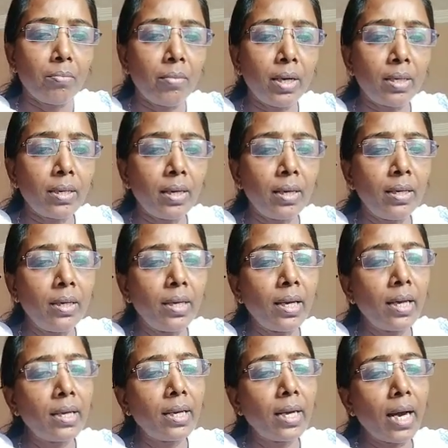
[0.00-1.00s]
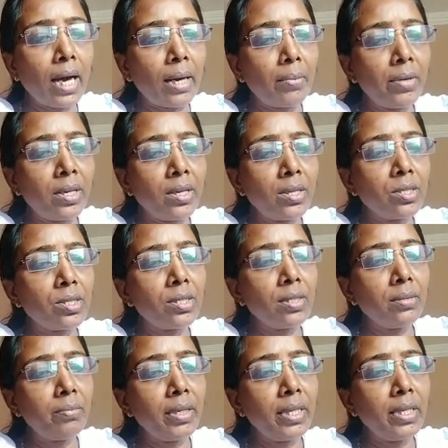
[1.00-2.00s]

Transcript: But unlike arbitration,